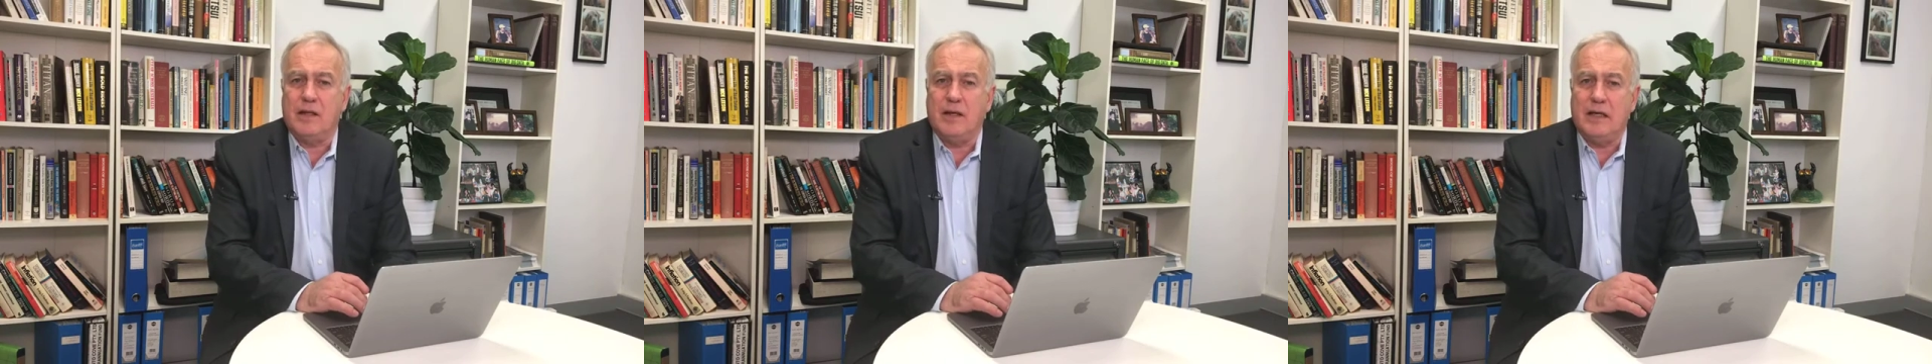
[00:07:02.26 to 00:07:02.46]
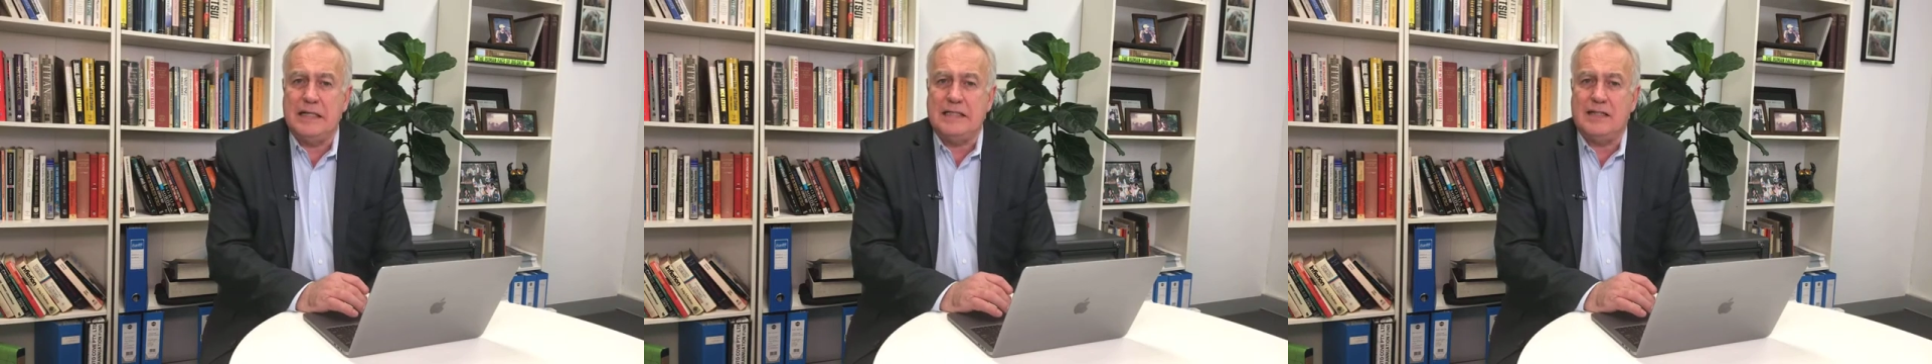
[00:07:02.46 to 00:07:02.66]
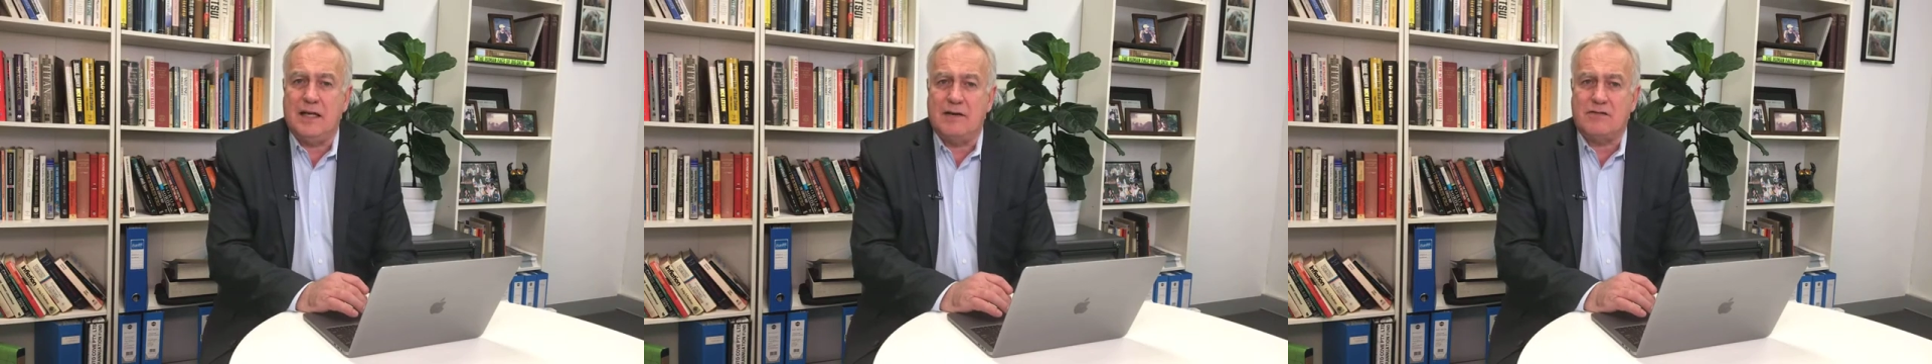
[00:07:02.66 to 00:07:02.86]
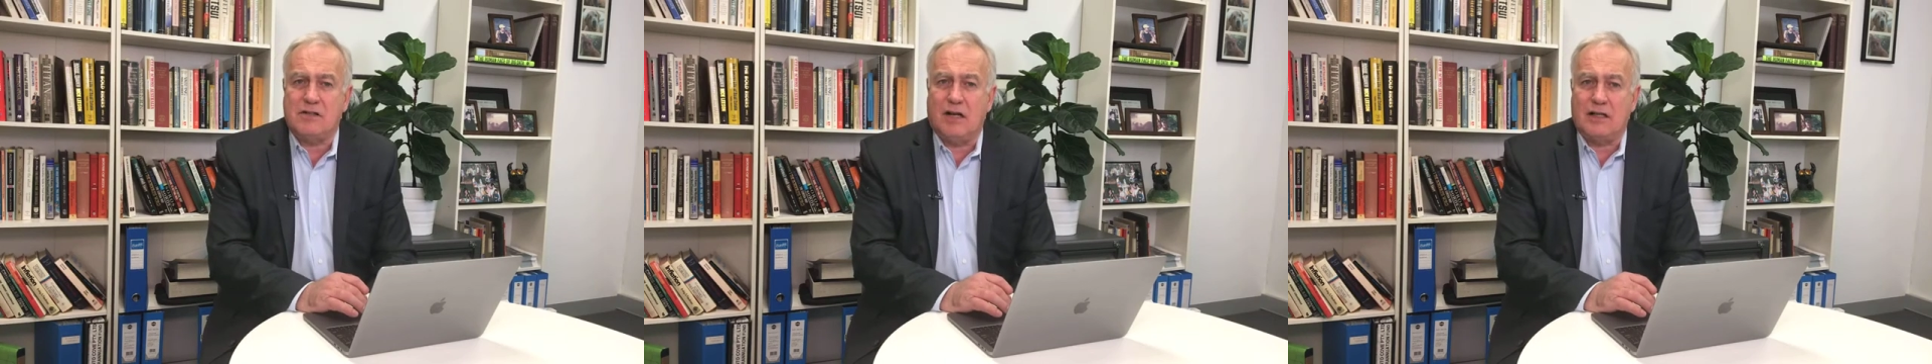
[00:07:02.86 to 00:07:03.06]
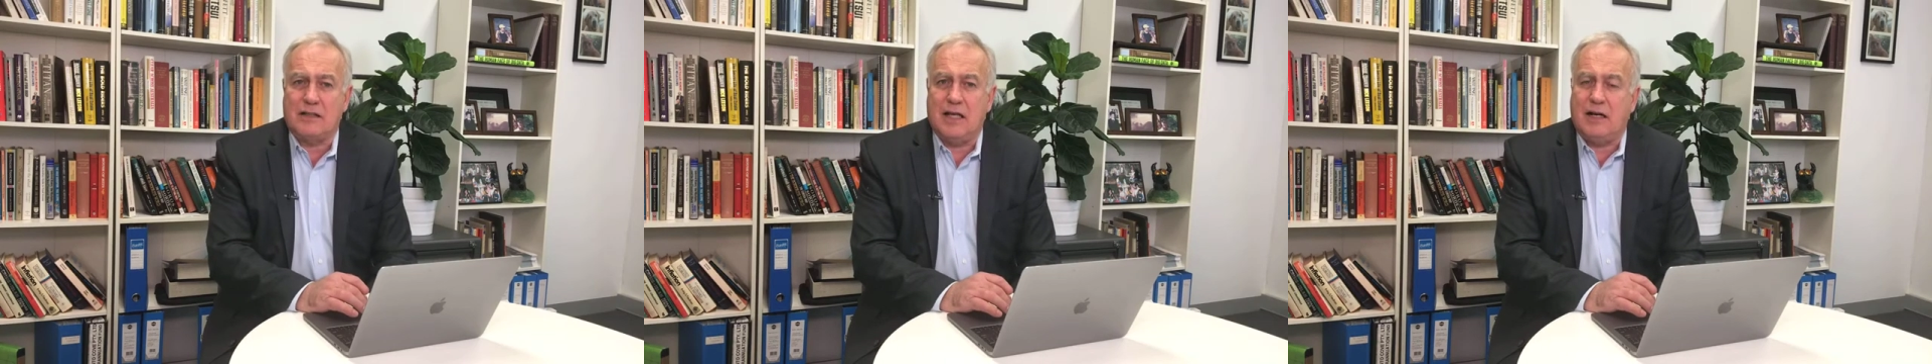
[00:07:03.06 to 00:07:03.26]
ETFs
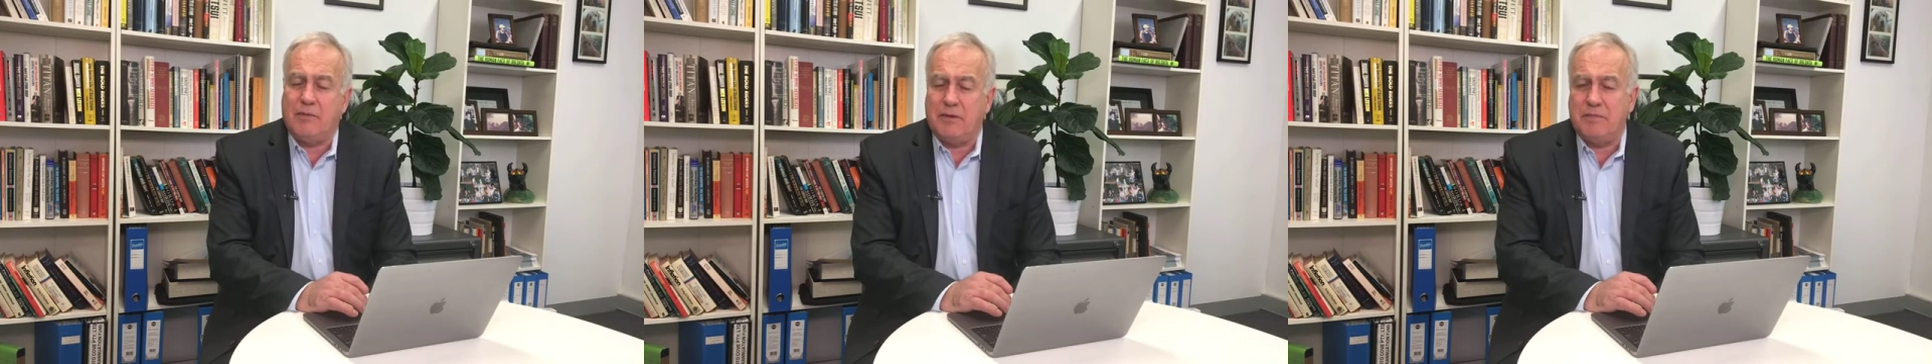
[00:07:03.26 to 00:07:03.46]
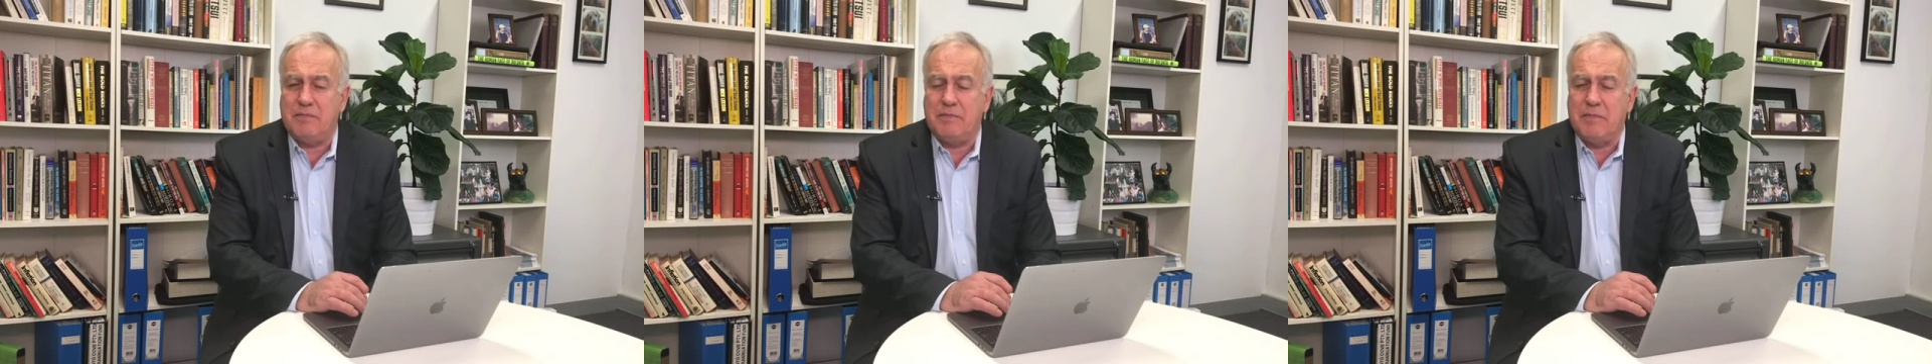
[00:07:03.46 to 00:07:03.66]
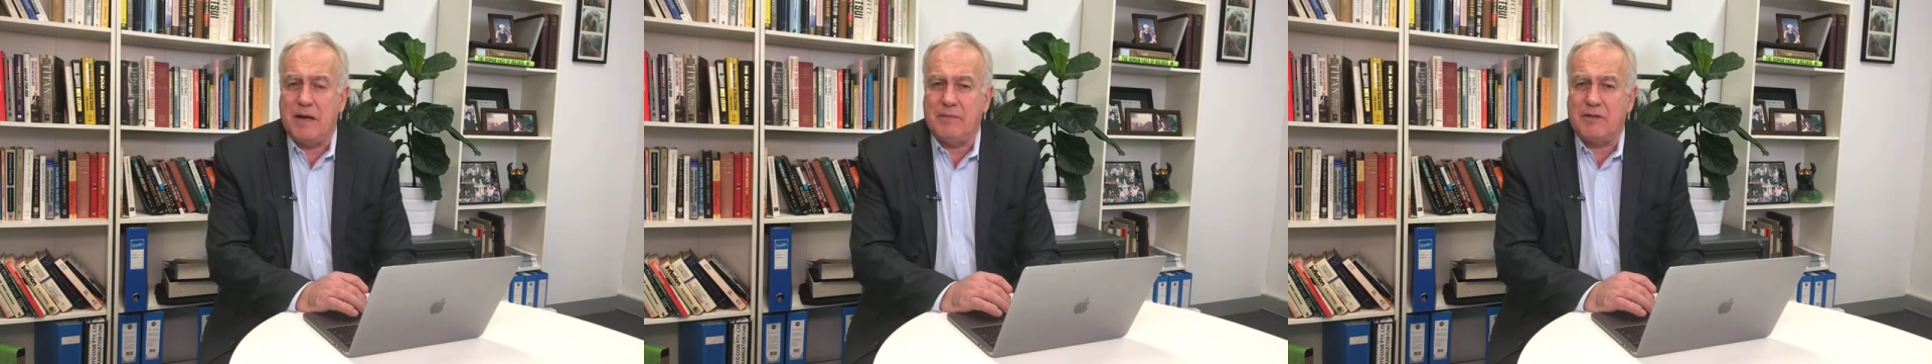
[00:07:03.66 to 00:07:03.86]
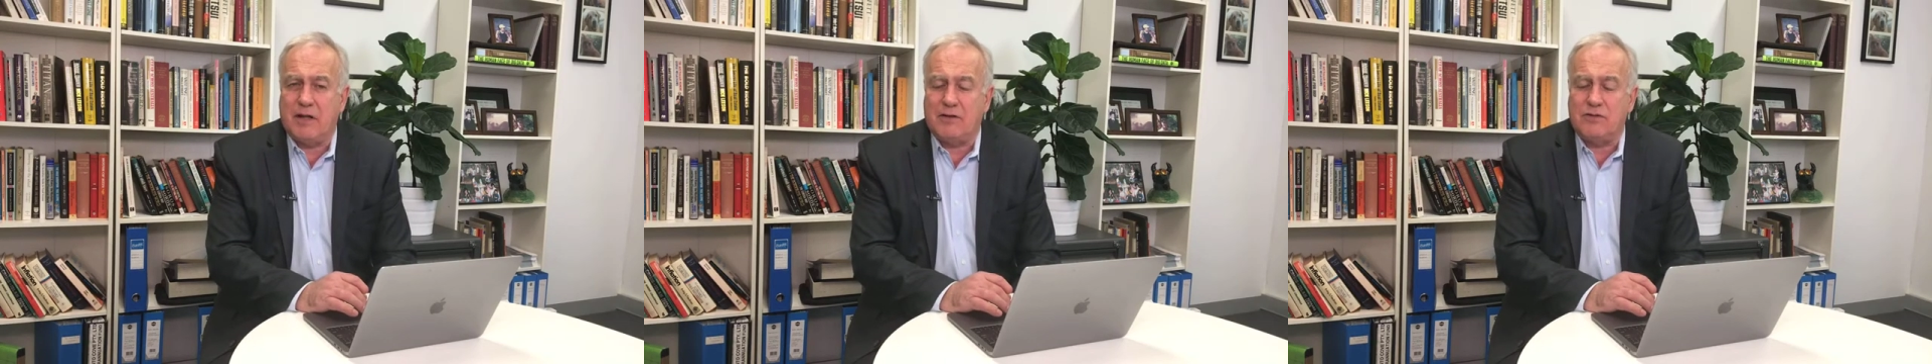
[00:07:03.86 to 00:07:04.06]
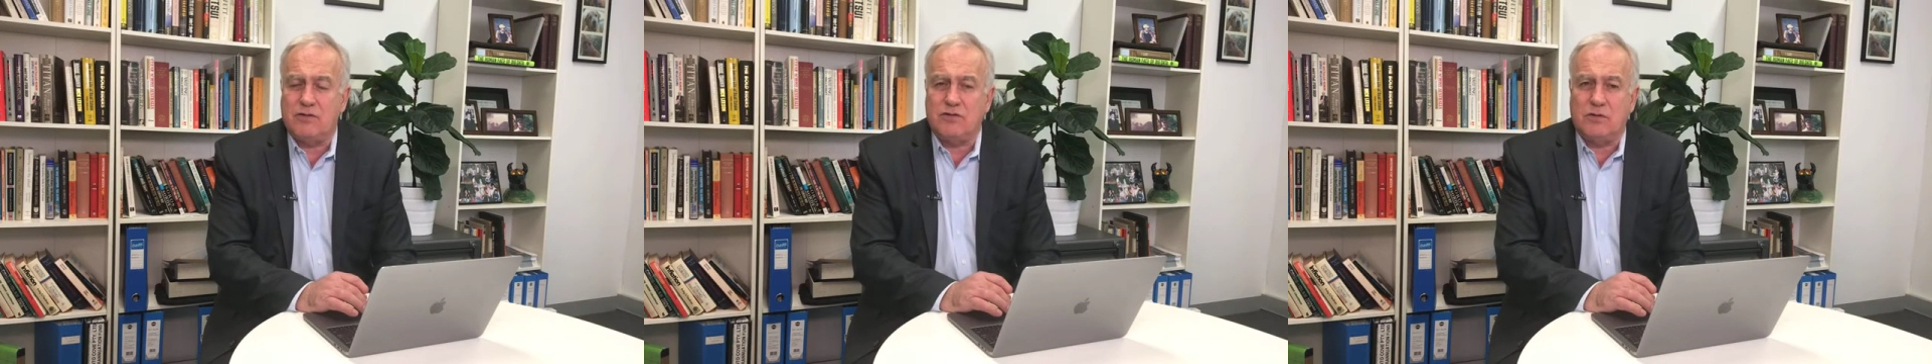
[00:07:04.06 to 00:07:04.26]
like that. I mean, maybe they'll
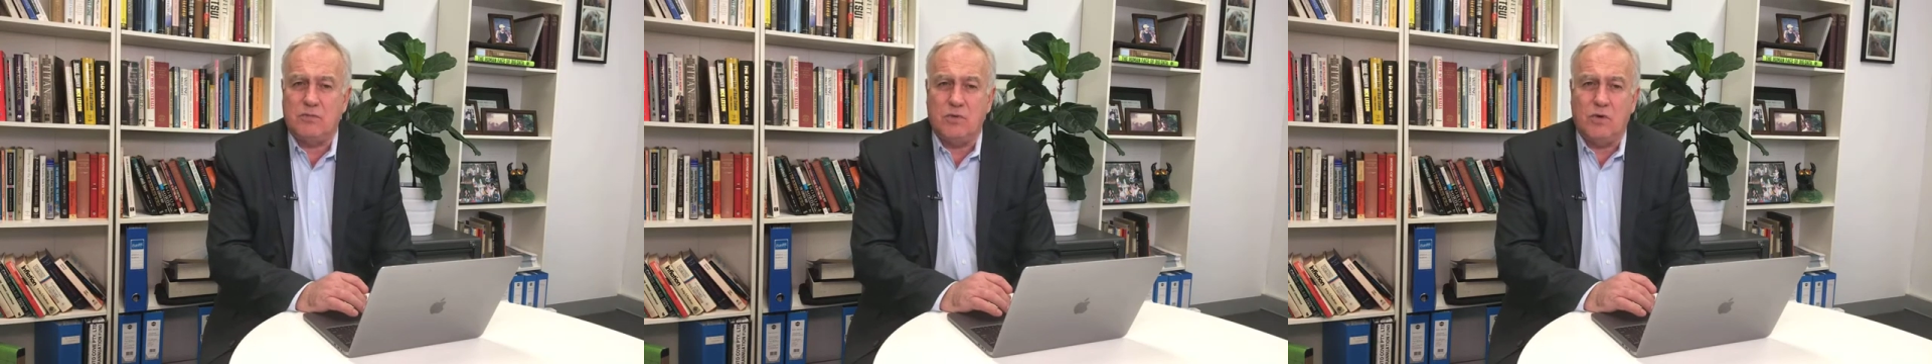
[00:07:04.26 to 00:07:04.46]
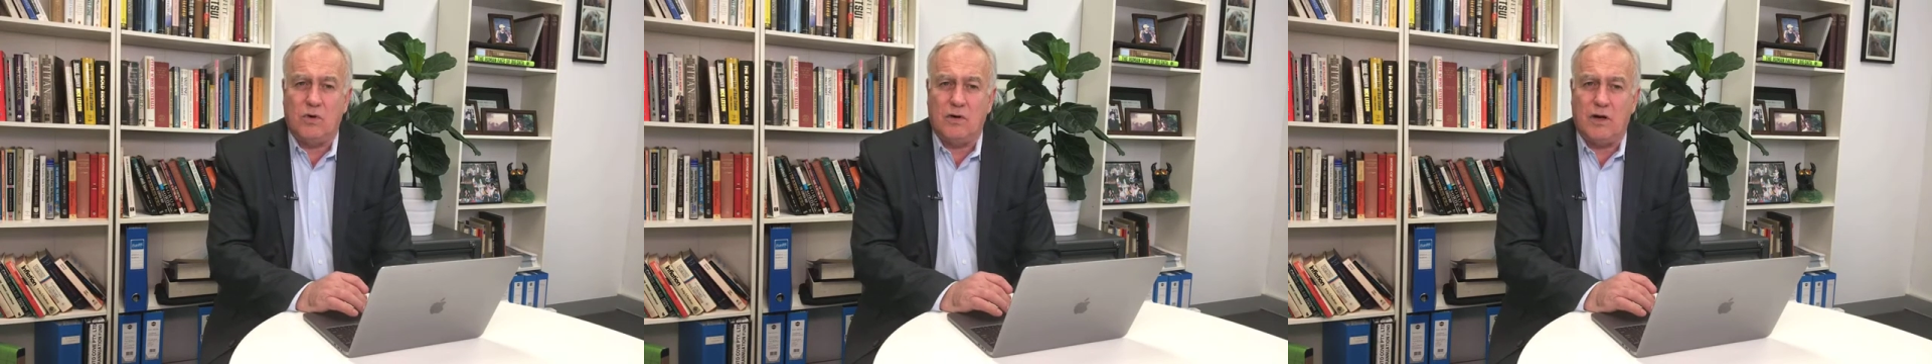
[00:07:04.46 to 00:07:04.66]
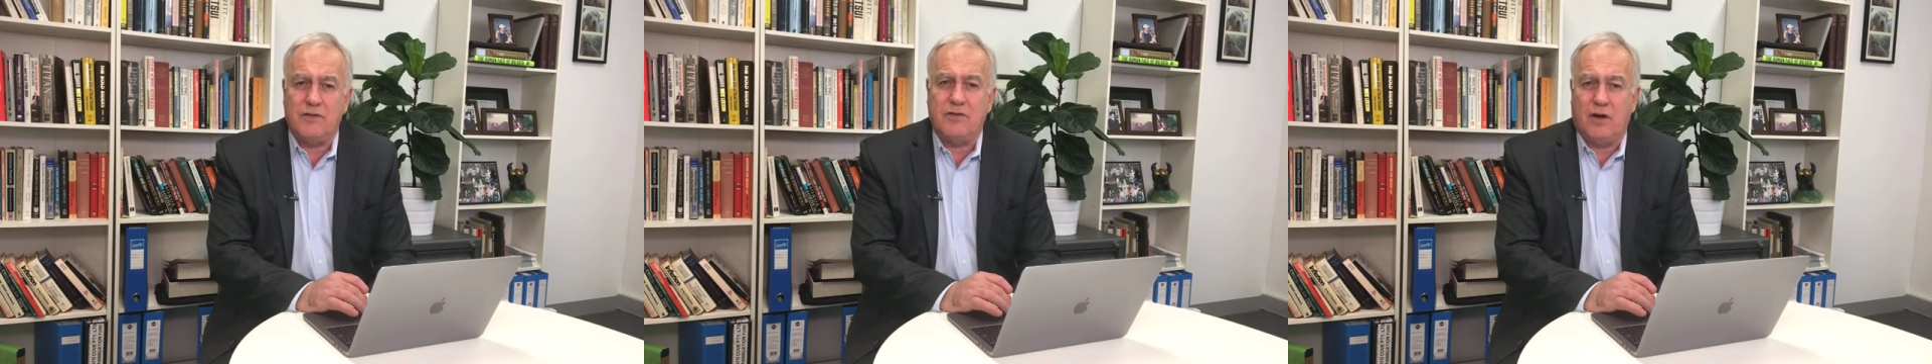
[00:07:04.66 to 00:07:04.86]
do some more.